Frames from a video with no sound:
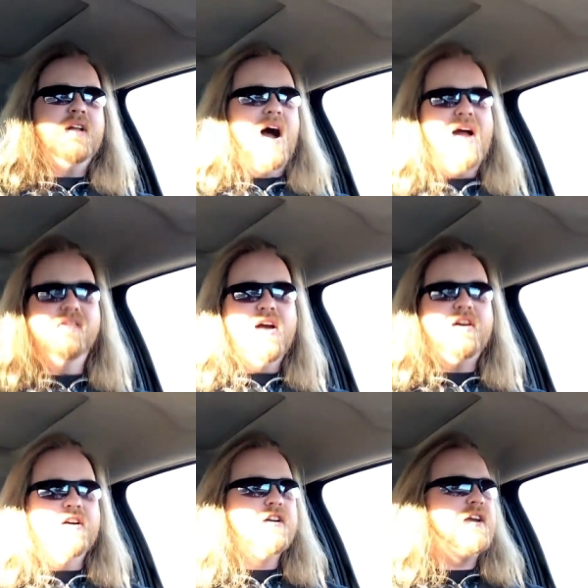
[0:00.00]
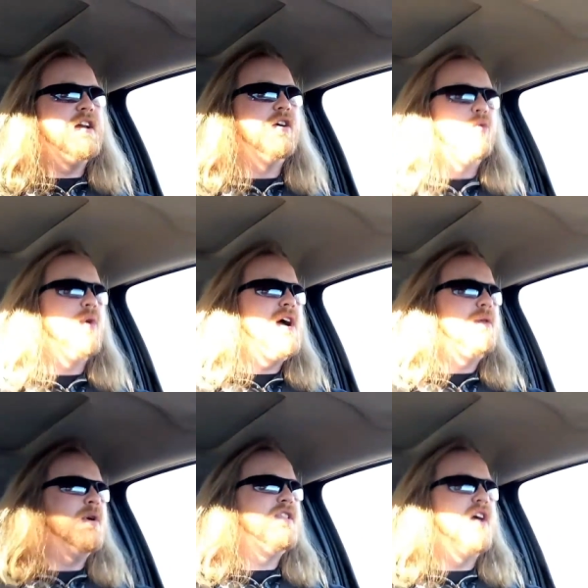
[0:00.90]
I let her get away
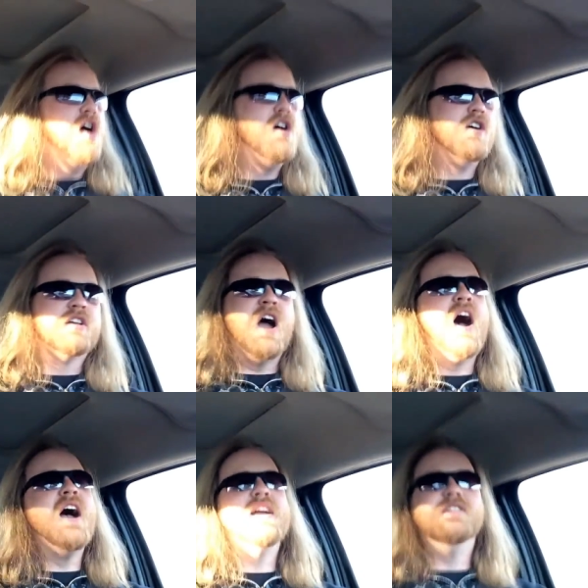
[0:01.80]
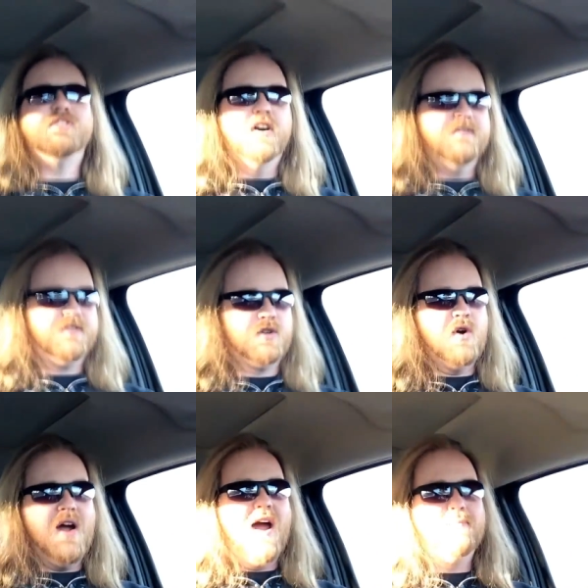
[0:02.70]
with all kinds of
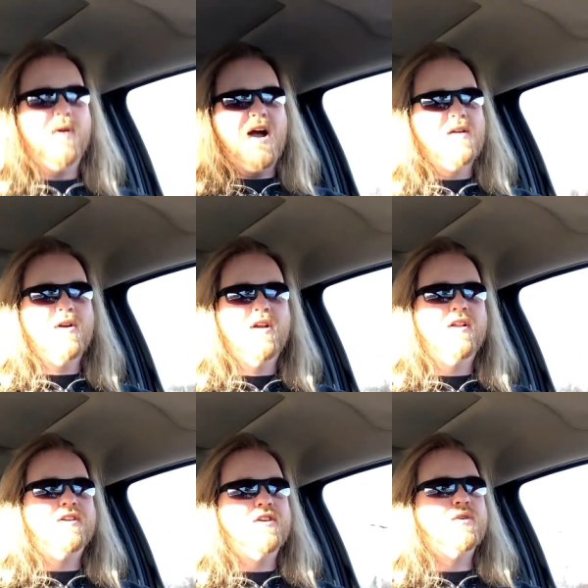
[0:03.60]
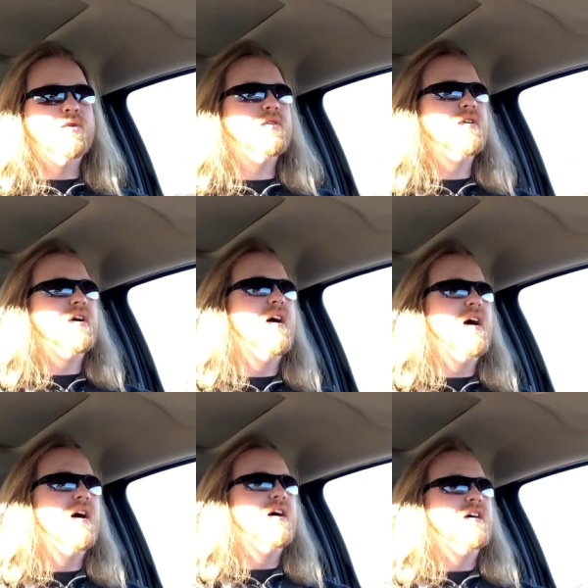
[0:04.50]
crap. I really do.
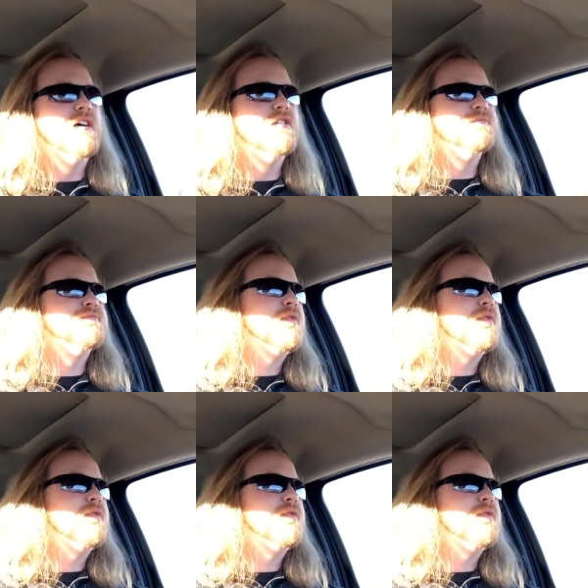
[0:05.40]
Um,